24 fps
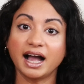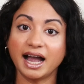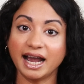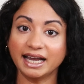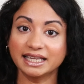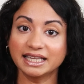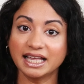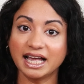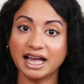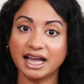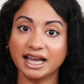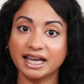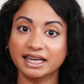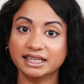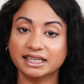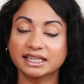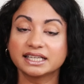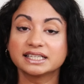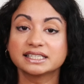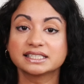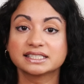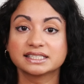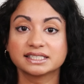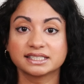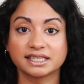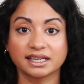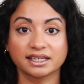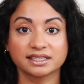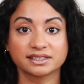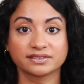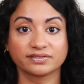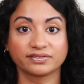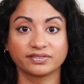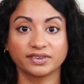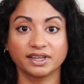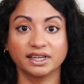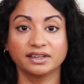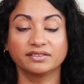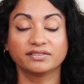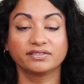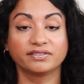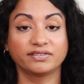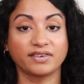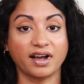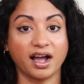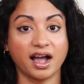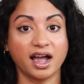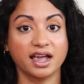Aisle height is 6 feet
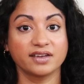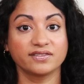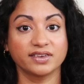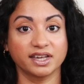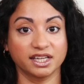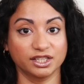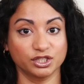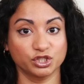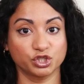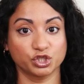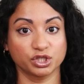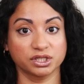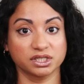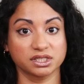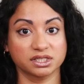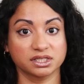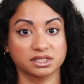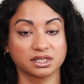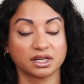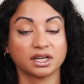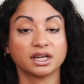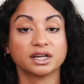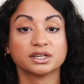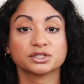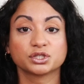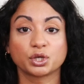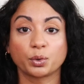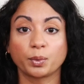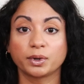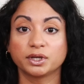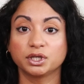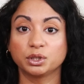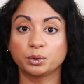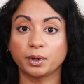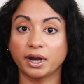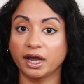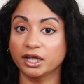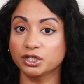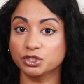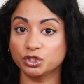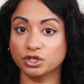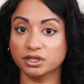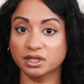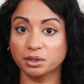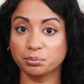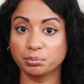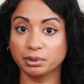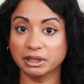5 inches, so when you enter
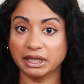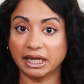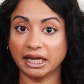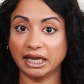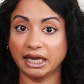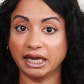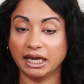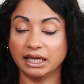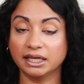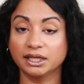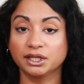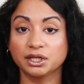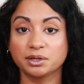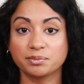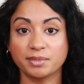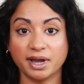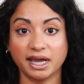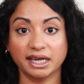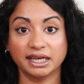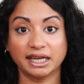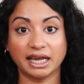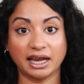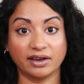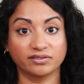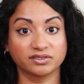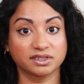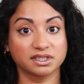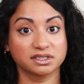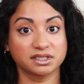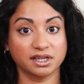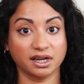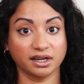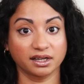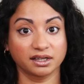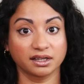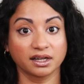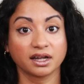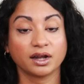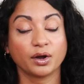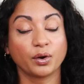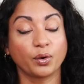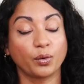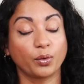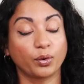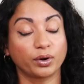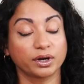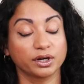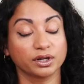the plane, you might have to duck
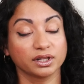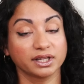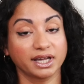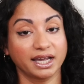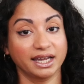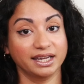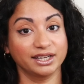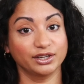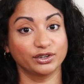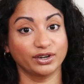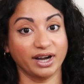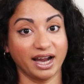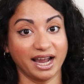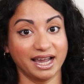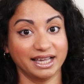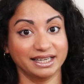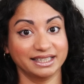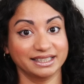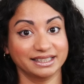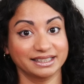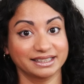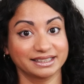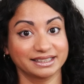or you'll hit your head.